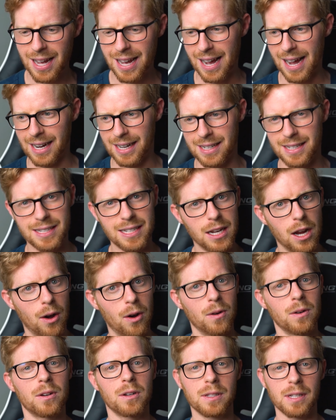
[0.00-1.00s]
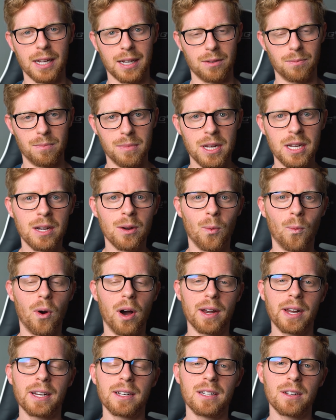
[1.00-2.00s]
I can see owners like me
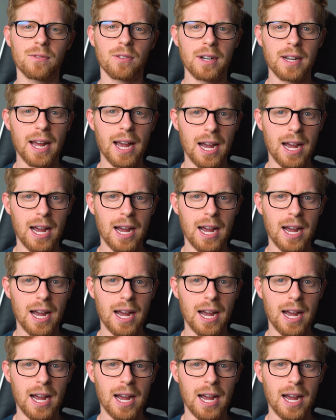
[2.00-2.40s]
wanting different